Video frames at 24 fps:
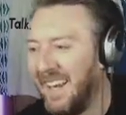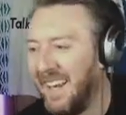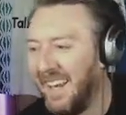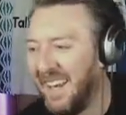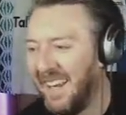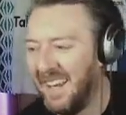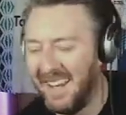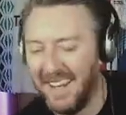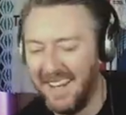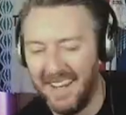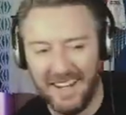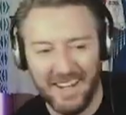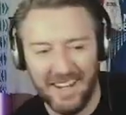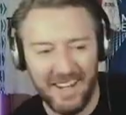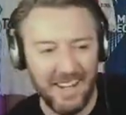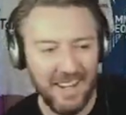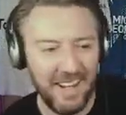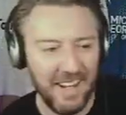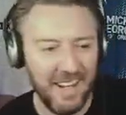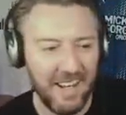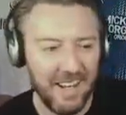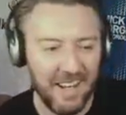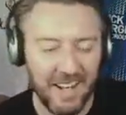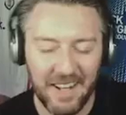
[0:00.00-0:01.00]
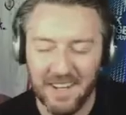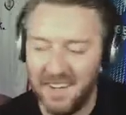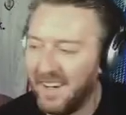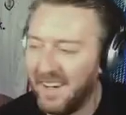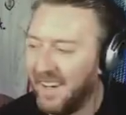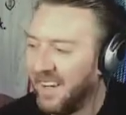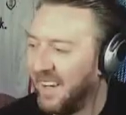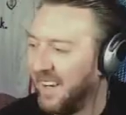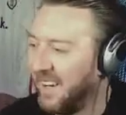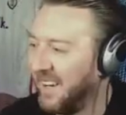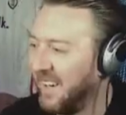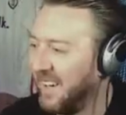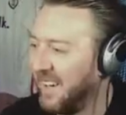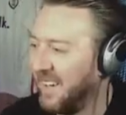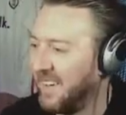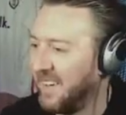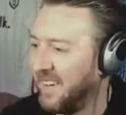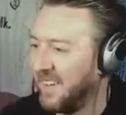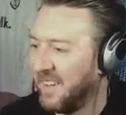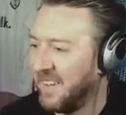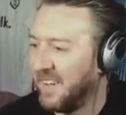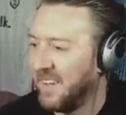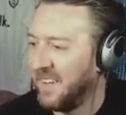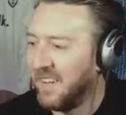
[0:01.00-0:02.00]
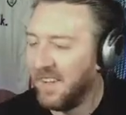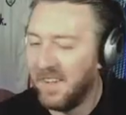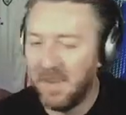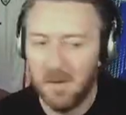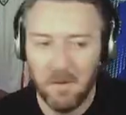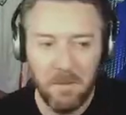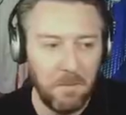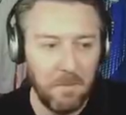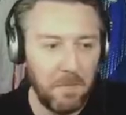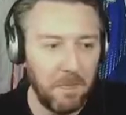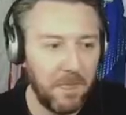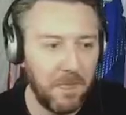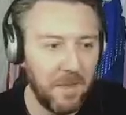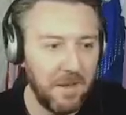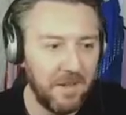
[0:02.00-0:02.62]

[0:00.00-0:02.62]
(silence)